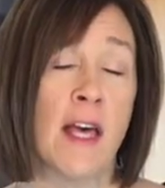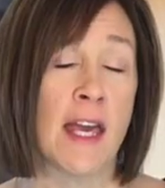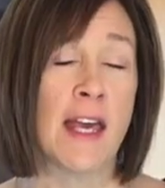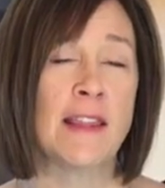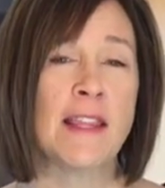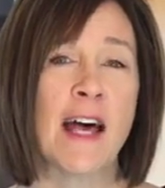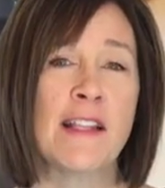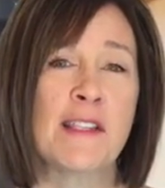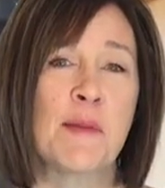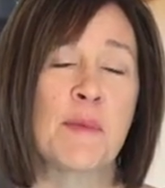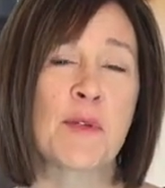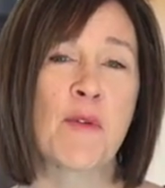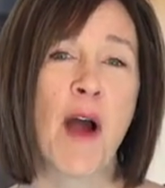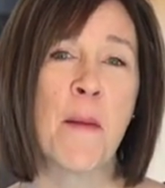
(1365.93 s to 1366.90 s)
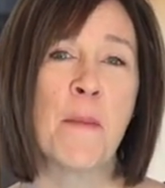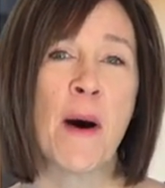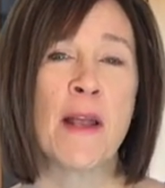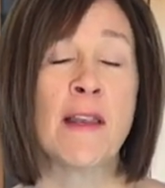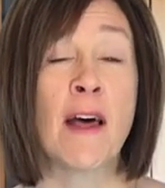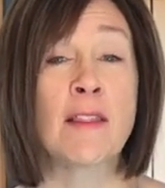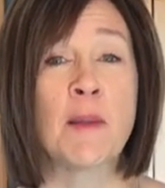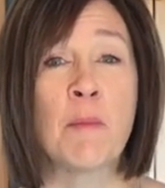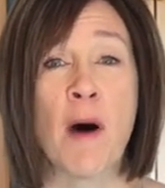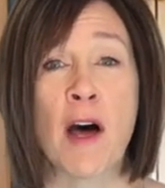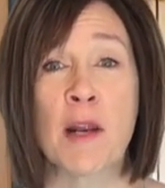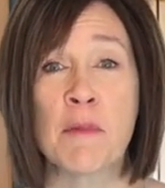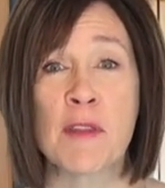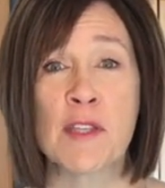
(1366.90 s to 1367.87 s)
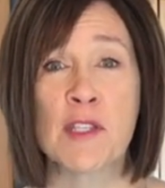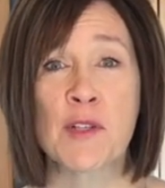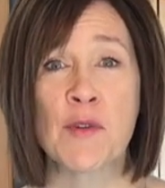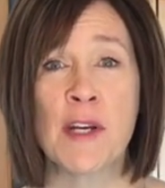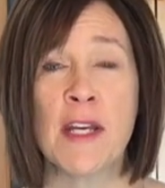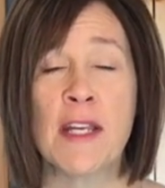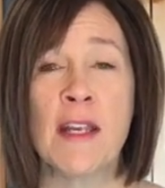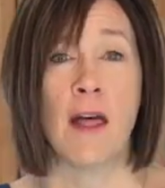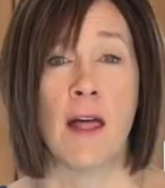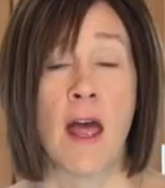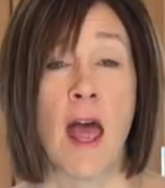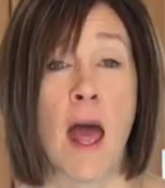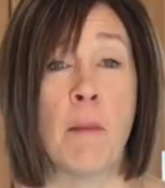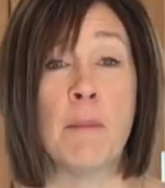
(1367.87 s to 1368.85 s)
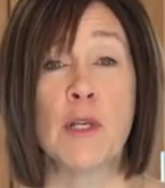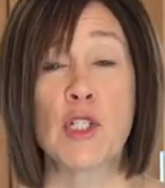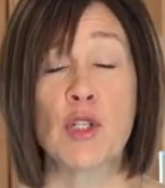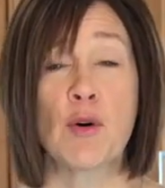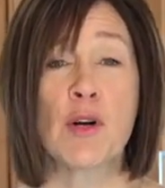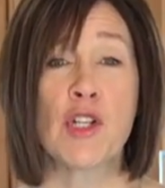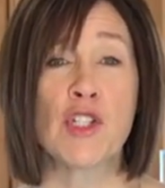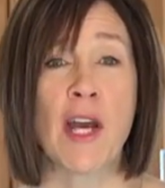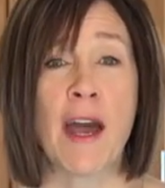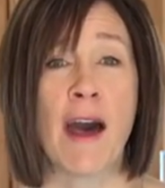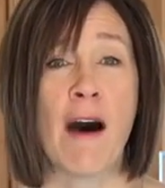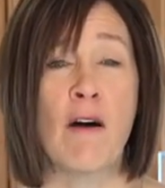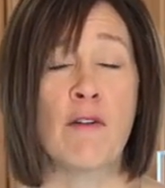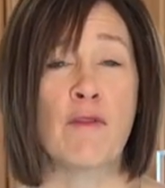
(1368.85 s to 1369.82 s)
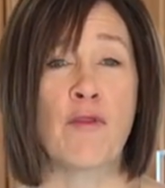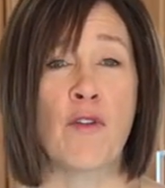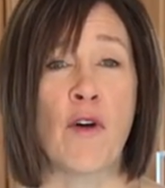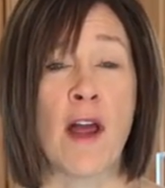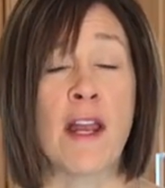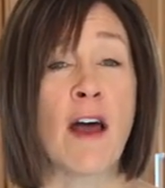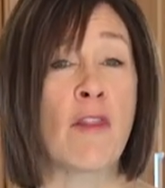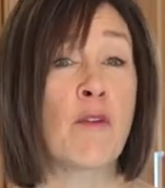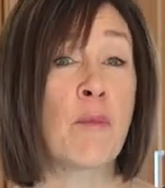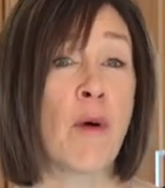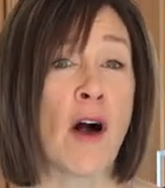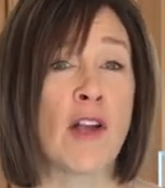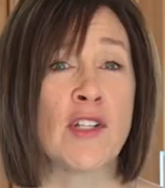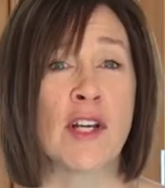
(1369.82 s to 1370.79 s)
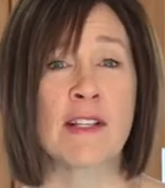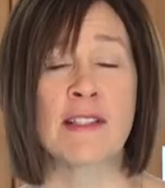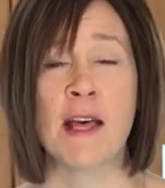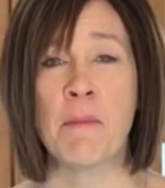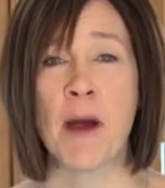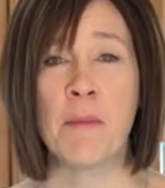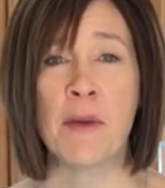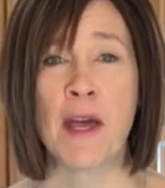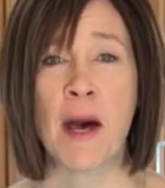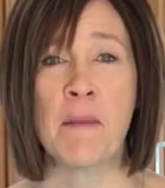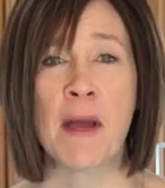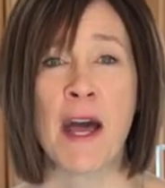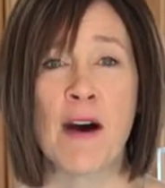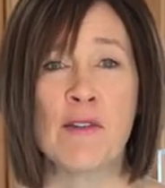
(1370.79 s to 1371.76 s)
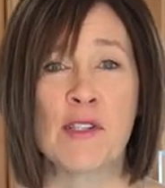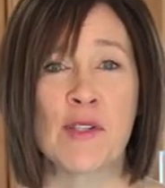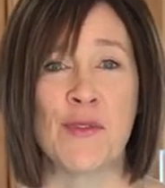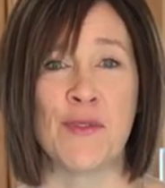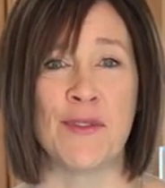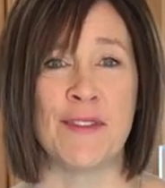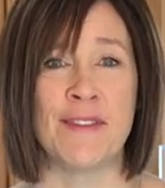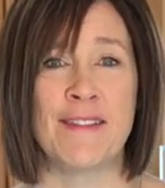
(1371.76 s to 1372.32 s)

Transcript: Hit that subscribe button at the bottom of the screen, and be sure to check out for any other projects that might be coming out soon.